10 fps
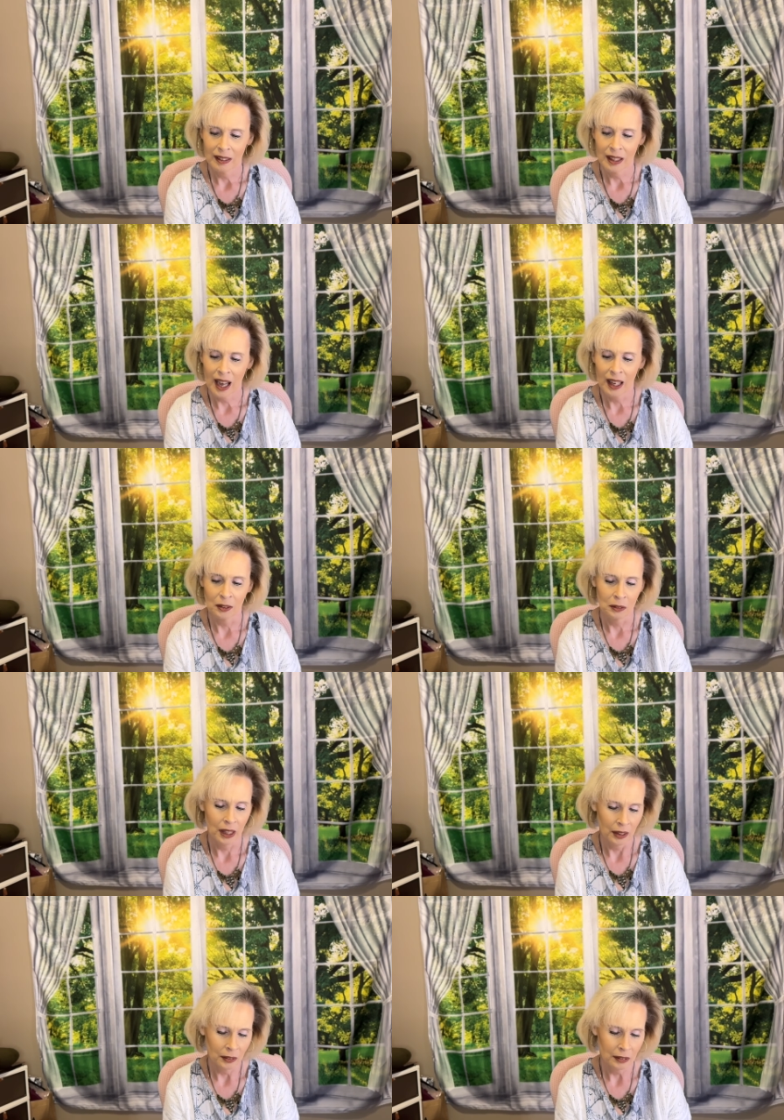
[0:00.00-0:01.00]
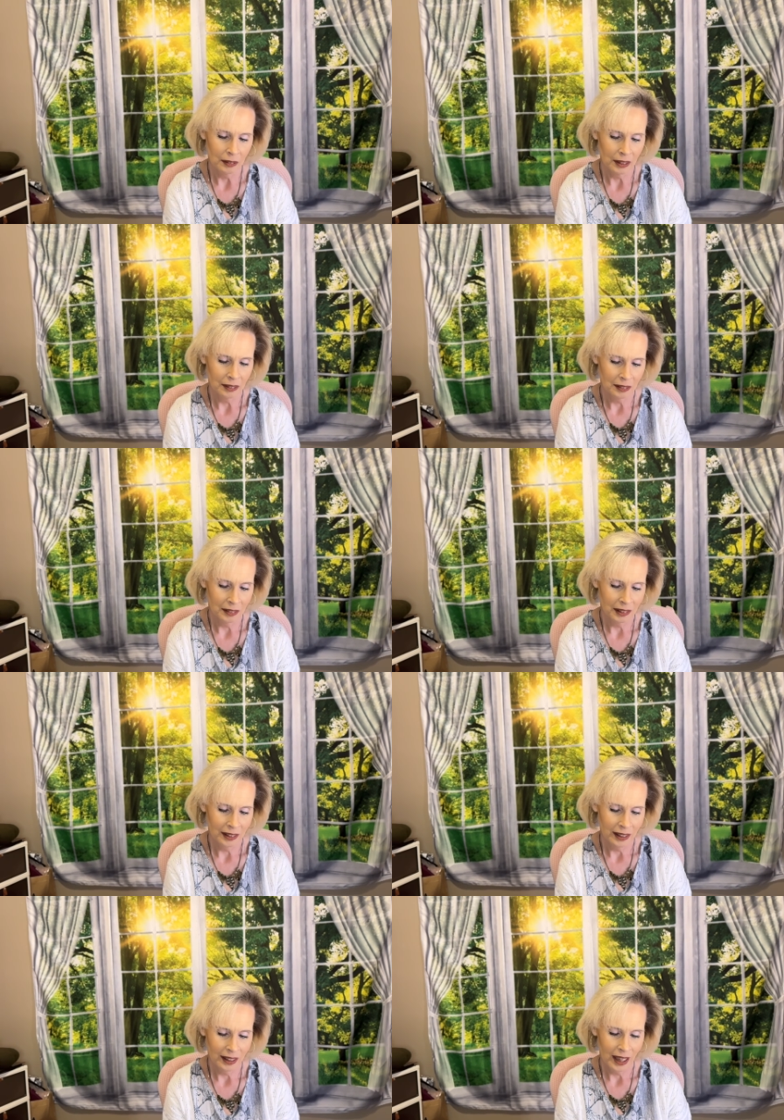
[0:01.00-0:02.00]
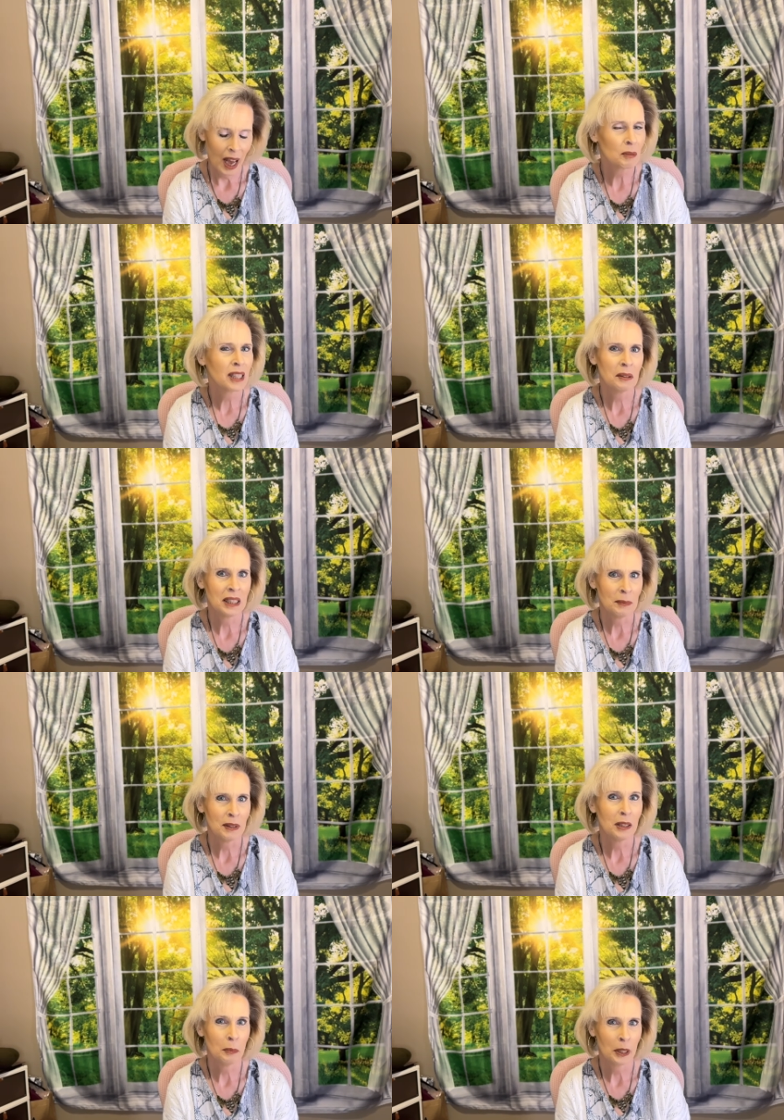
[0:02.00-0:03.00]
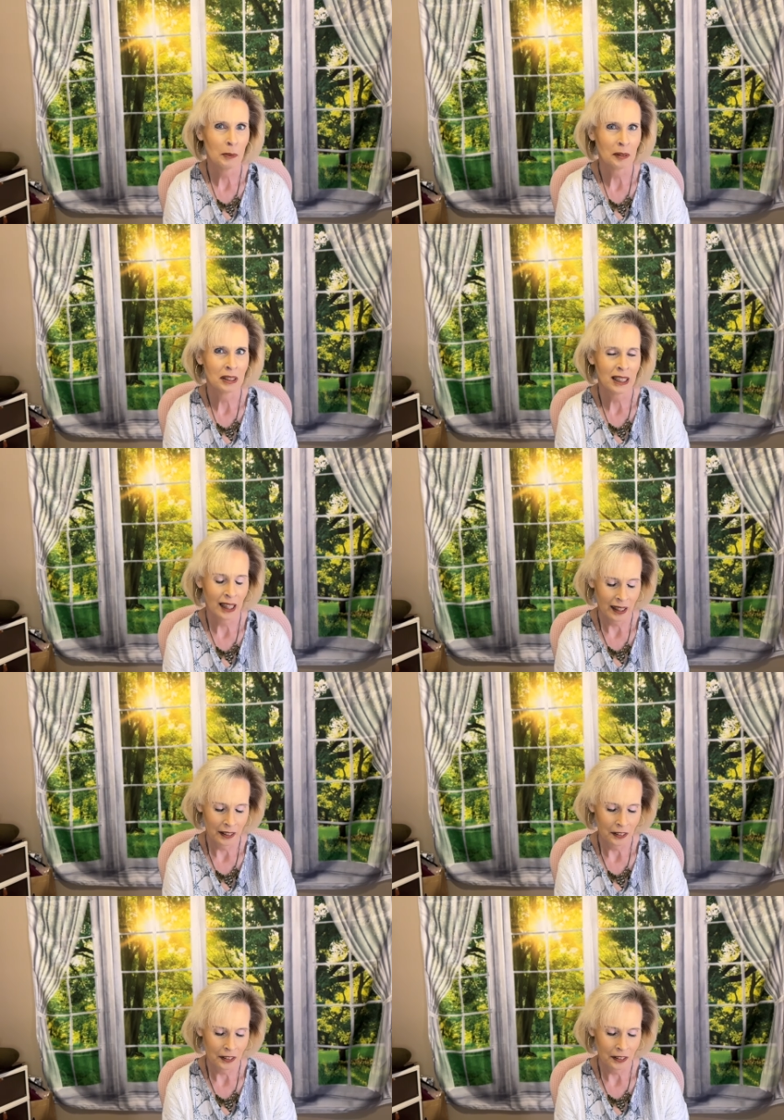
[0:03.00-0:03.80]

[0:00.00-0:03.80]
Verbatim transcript: I don't know. I'm so tempted to put them on today.